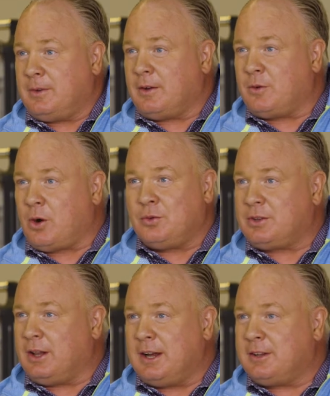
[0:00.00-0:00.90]
I've grown
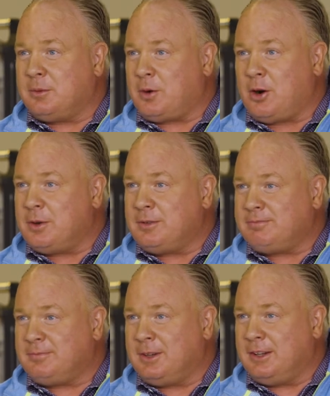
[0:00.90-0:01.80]
to like the bourbon.
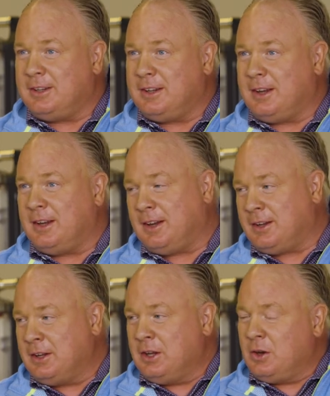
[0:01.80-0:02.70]
And
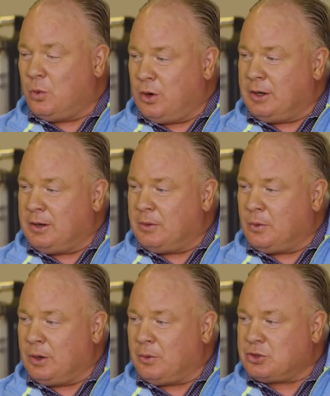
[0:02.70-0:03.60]

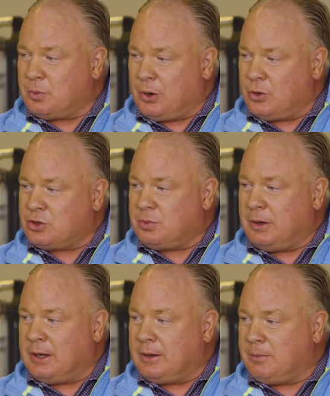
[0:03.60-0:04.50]
when I was approached
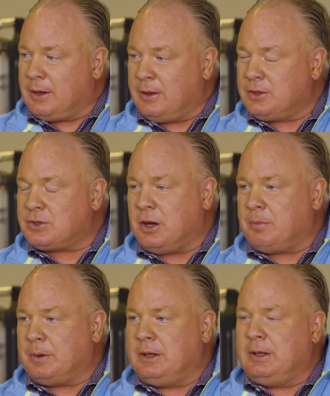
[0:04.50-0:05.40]
by this
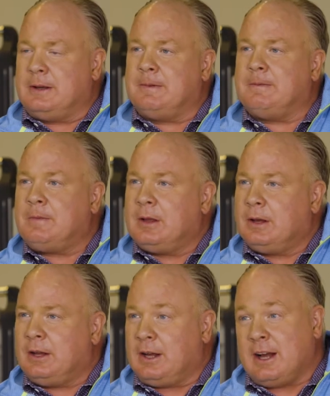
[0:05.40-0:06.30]
company and
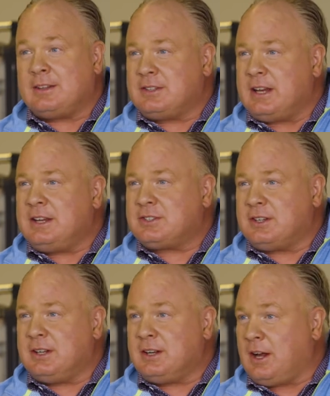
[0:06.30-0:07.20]
I got to
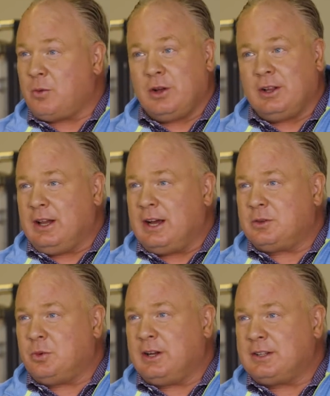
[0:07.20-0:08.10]
tasting it, I really
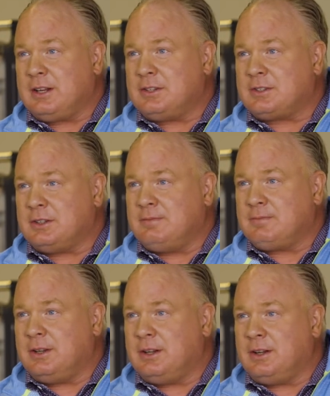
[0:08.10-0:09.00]
liked what I tasted.
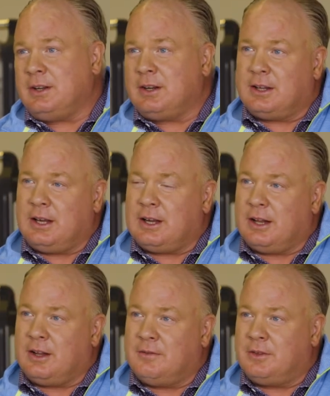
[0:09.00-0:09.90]
And again,
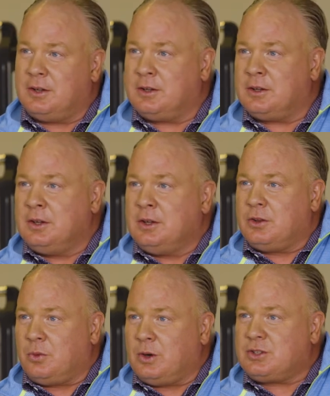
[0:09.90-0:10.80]
I love the
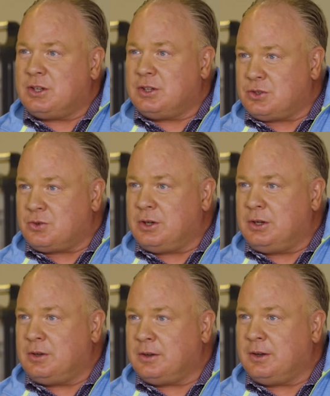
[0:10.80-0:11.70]
rich
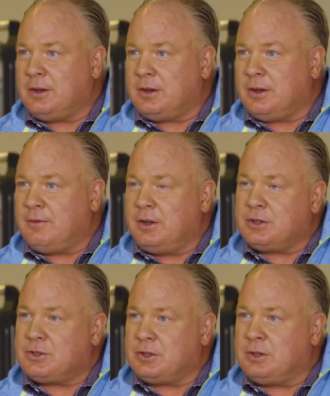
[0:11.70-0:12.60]
history of
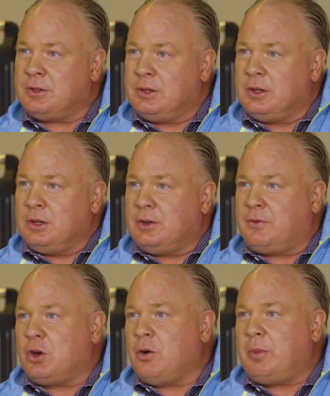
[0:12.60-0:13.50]
this. And
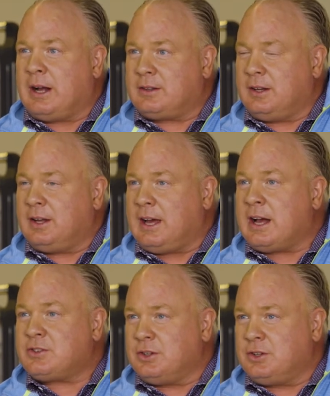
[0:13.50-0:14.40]
if you go back to
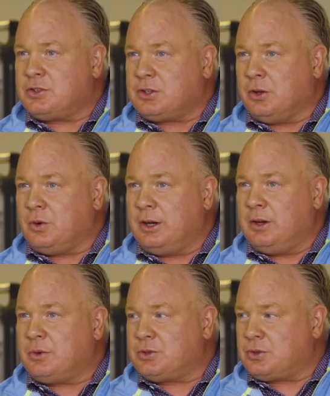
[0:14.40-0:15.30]
Ashland
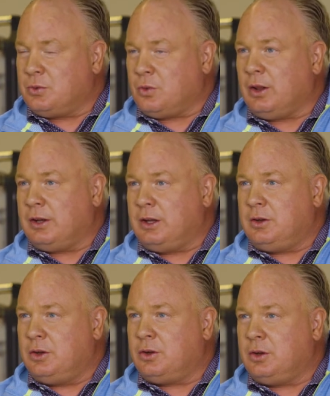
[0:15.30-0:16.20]
Distillery,
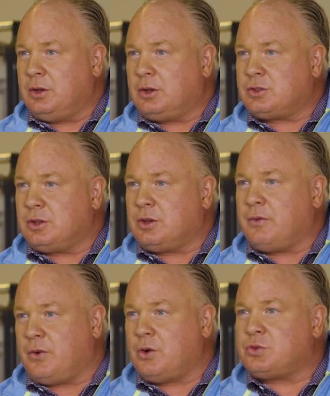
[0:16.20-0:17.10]
it's
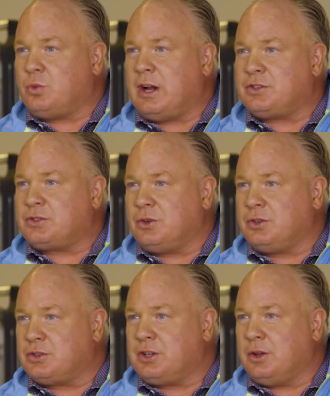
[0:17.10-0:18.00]
the first
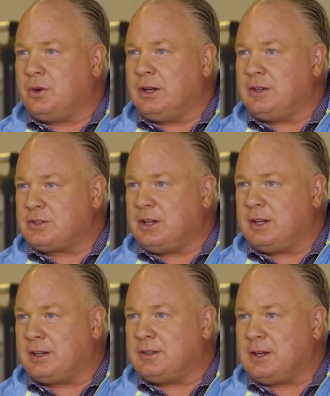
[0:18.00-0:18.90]
registered distillery in the
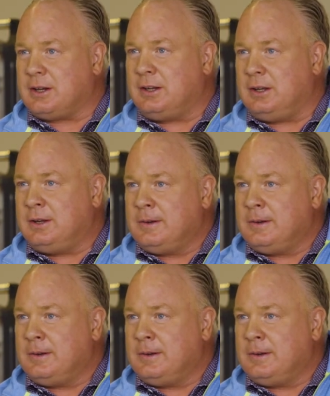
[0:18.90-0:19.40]
state of Kentucky.